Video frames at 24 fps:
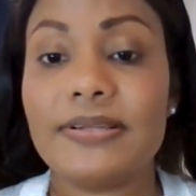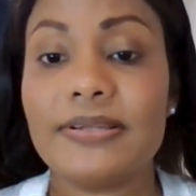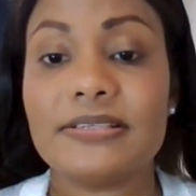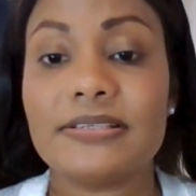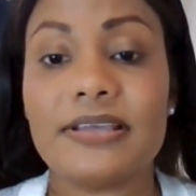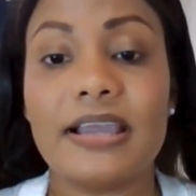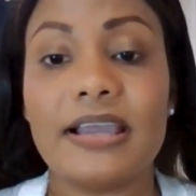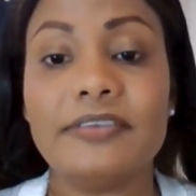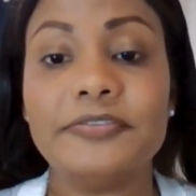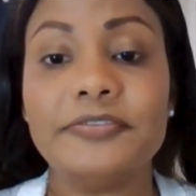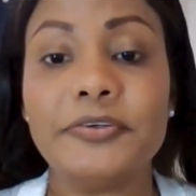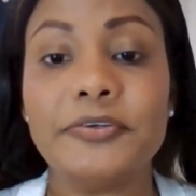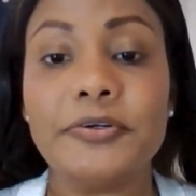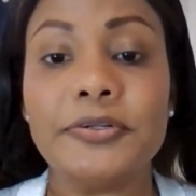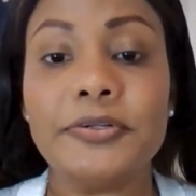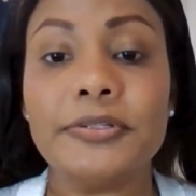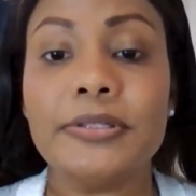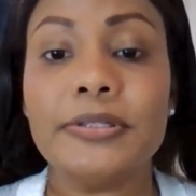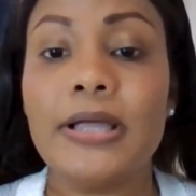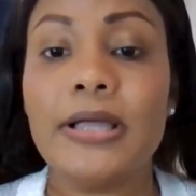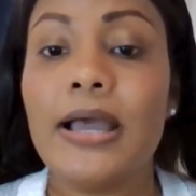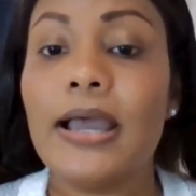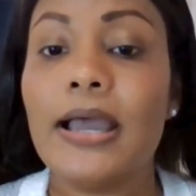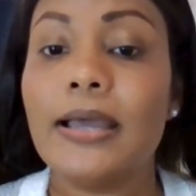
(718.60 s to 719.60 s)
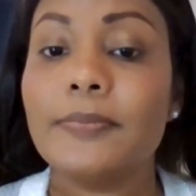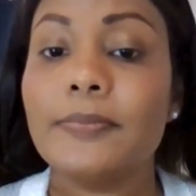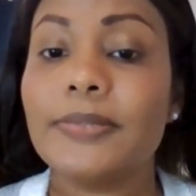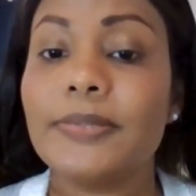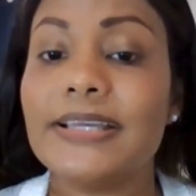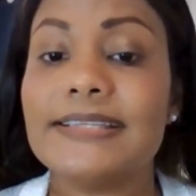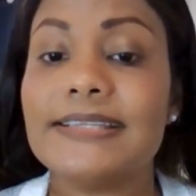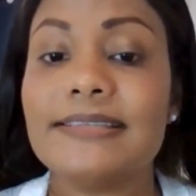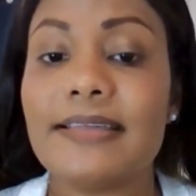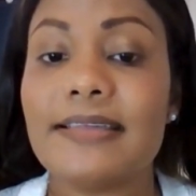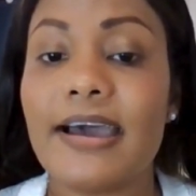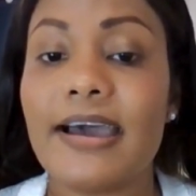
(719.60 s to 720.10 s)
insightful,
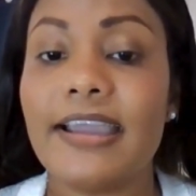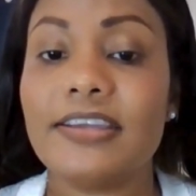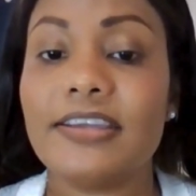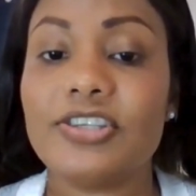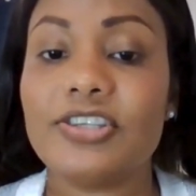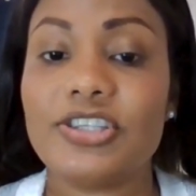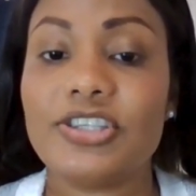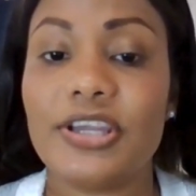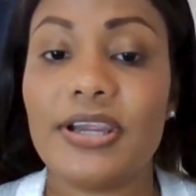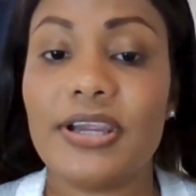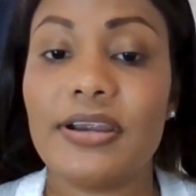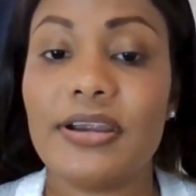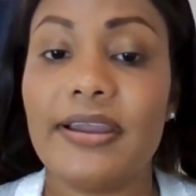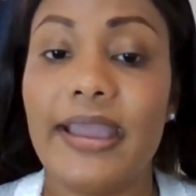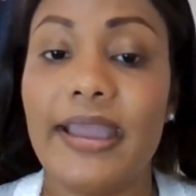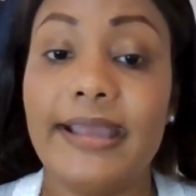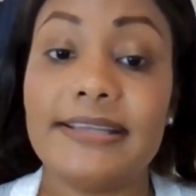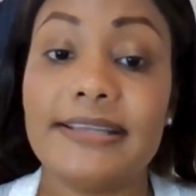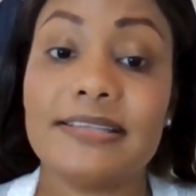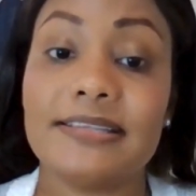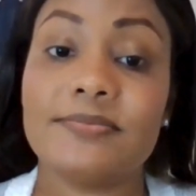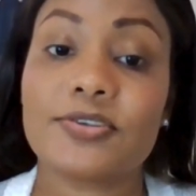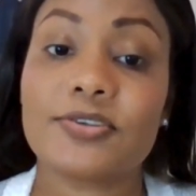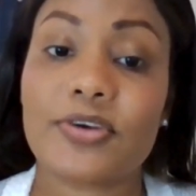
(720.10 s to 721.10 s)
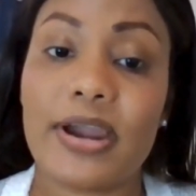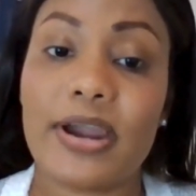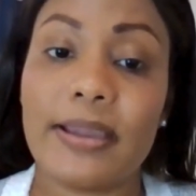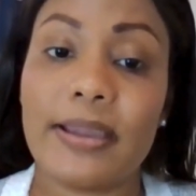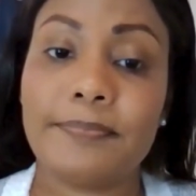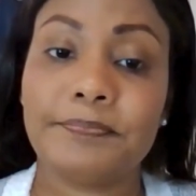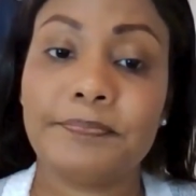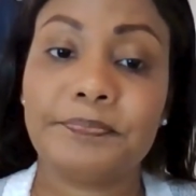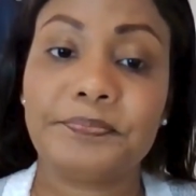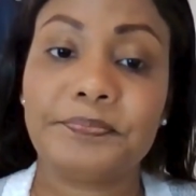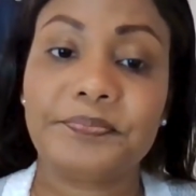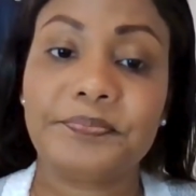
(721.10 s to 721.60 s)
please like, share, and subscribe.
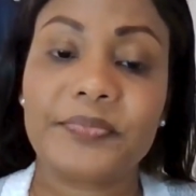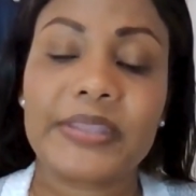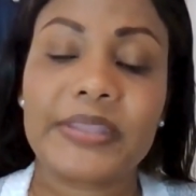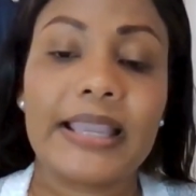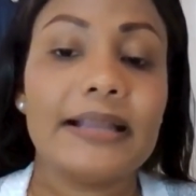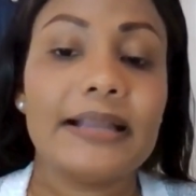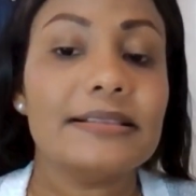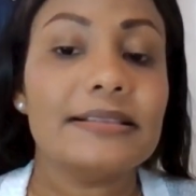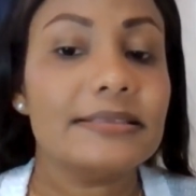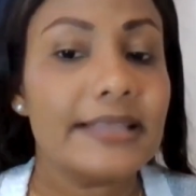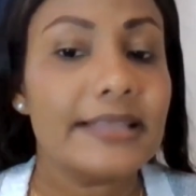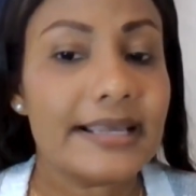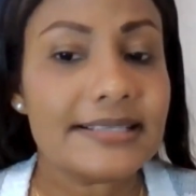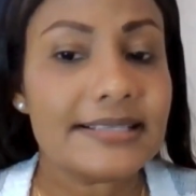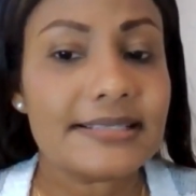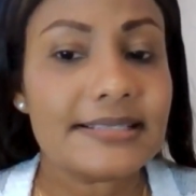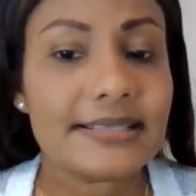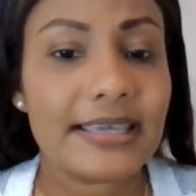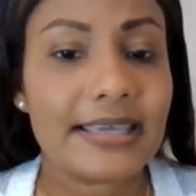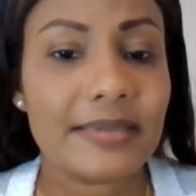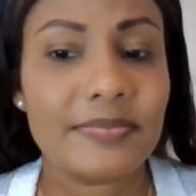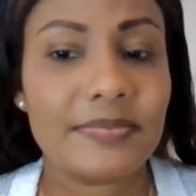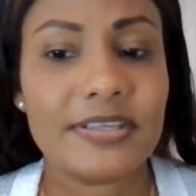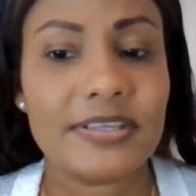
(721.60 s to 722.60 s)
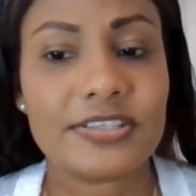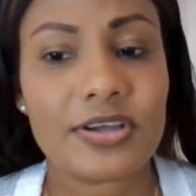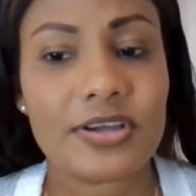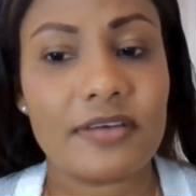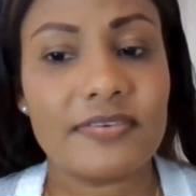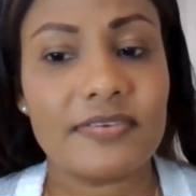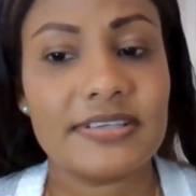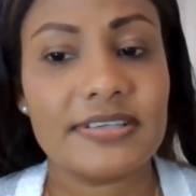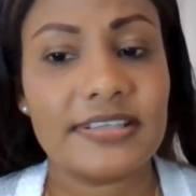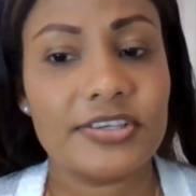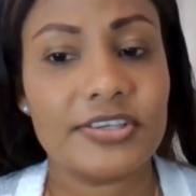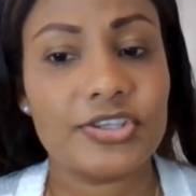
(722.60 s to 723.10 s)
Let's keep this
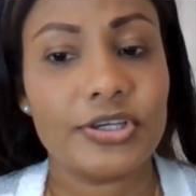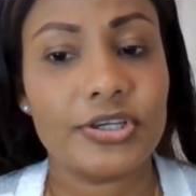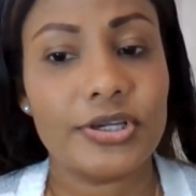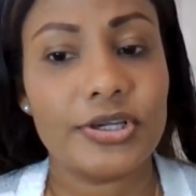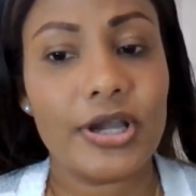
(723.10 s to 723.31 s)
conversation